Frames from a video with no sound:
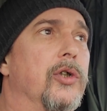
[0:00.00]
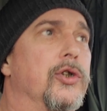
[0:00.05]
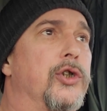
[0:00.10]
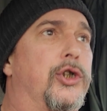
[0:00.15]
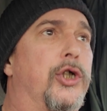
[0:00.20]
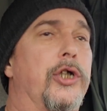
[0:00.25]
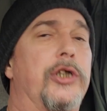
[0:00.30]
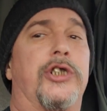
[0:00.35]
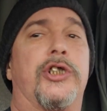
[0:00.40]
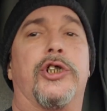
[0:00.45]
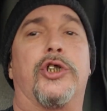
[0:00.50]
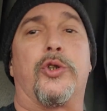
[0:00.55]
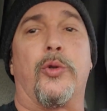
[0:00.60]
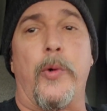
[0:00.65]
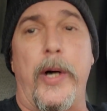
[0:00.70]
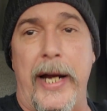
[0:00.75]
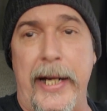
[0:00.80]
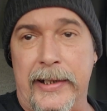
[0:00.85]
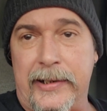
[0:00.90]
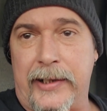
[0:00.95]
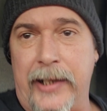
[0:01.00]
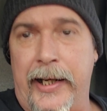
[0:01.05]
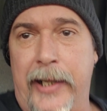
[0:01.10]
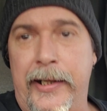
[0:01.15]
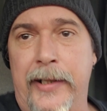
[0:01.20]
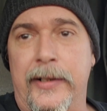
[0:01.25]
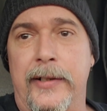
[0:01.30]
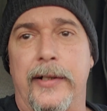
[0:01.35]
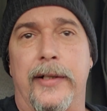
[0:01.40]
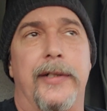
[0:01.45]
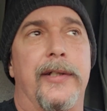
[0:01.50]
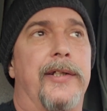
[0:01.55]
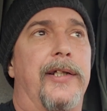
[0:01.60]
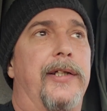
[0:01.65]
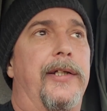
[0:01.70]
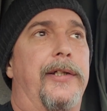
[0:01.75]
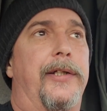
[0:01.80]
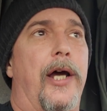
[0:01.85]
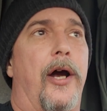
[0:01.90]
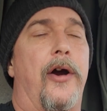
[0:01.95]
should strengthen
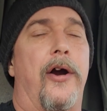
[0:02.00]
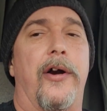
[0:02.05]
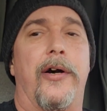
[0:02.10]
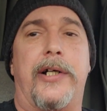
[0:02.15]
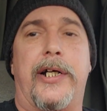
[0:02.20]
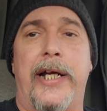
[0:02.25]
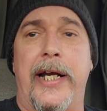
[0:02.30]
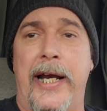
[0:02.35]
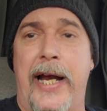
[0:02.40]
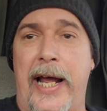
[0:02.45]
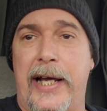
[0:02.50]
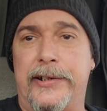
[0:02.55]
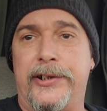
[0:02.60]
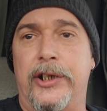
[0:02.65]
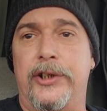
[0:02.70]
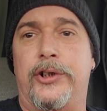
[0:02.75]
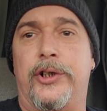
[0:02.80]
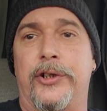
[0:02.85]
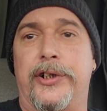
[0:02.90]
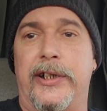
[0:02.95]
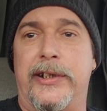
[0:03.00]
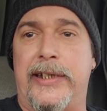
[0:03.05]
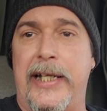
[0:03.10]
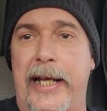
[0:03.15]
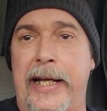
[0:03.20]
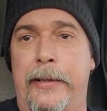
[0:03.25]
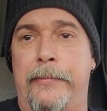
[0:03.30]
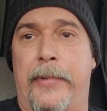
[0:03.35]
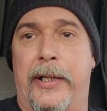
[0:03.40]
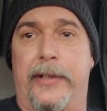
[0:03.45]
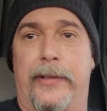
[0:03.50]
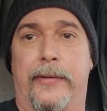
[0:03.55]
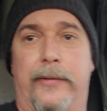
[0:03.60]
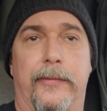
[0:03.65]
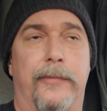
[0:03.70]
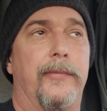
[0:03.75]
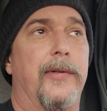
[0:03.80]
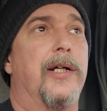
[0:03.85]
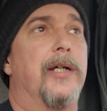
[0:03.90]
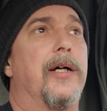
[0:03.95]
their connection to the
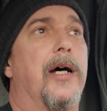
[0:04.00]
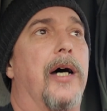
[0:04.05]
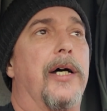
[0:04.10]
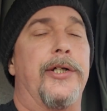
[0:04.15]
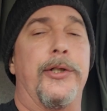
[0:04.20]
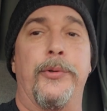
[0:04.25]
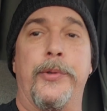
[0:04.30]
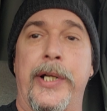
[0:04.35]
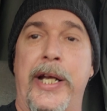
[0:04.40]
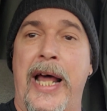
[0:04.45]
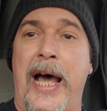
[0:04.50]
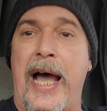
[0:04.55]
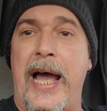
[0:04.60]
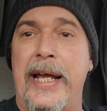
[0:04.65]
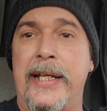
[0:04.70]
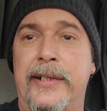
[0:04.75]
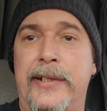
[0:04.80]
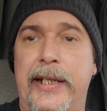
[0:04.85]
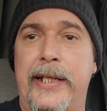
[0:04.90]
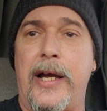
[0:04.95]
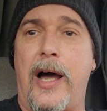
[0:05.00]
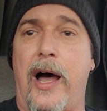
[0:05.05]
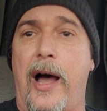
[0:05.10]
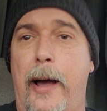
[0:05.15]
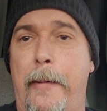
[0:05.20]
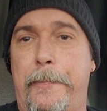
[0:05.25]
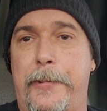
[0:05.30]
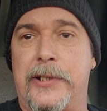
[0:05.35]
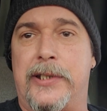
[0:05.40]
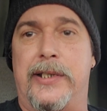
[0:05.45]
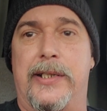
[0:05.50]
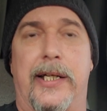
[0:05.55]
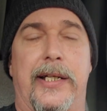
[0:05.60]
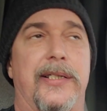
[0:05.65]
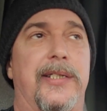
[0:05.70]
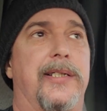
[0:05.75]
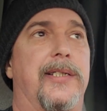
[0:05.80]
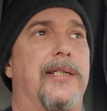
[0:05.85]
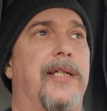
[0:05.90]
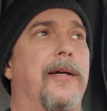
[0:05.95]
demon, unite the
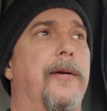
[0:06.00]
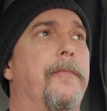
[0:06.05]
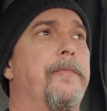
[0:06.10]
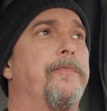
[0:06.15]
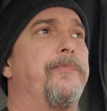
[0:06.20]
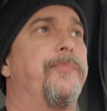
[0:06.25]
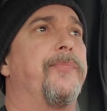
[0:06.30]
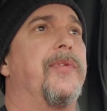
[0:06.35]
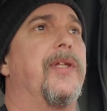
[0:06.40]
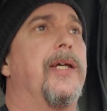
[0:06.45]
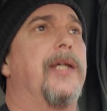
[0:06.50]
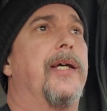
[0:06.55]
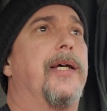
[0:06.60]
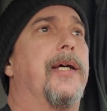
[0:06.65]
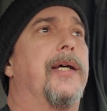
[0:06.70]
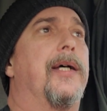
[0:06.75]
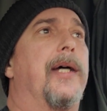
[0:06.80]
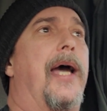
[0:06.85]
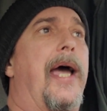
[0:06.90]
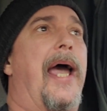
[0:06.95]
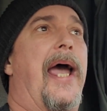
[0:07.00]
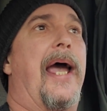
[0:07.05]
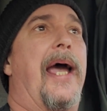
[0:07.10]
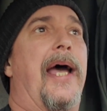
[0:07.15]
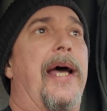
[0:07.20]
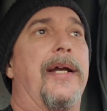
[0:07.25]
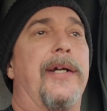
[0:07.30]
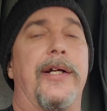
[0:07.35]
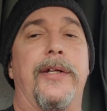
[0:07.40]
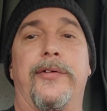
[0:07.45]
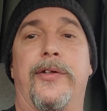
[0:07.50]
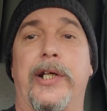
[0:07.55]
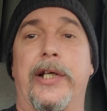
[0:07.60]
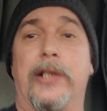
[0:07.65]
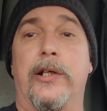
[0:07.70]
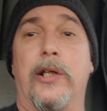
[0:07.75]
opposites, and